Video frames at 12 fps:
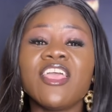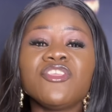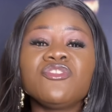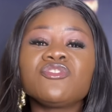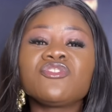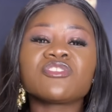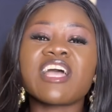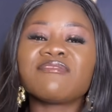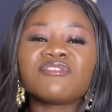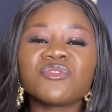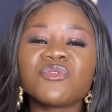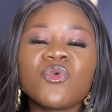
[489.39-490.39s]
You just have
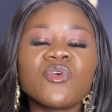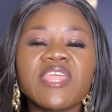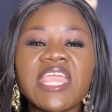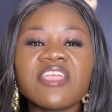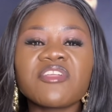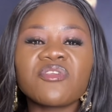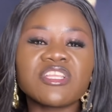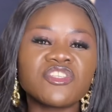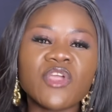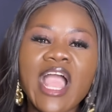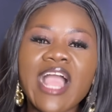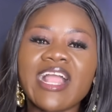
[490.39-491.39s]
to go there, create
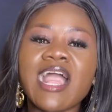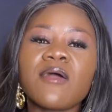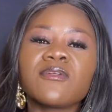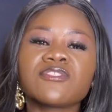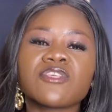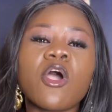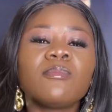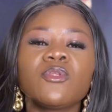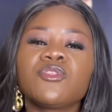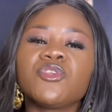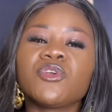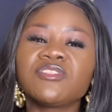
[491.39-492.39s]
your account,
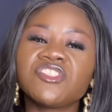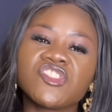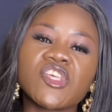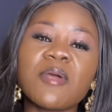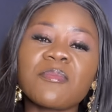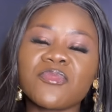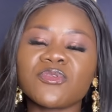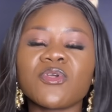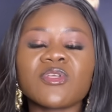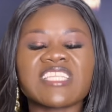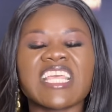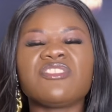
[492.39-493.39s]
upload your digital
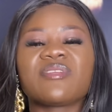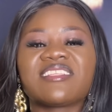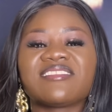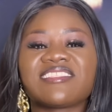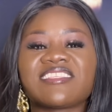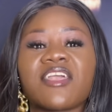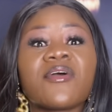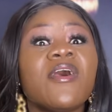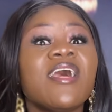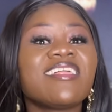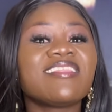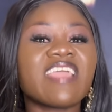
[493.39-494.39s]
products, and you can sell
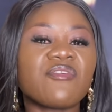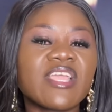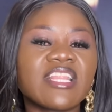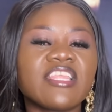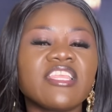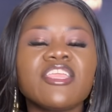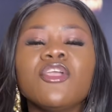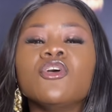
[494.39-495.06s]
directly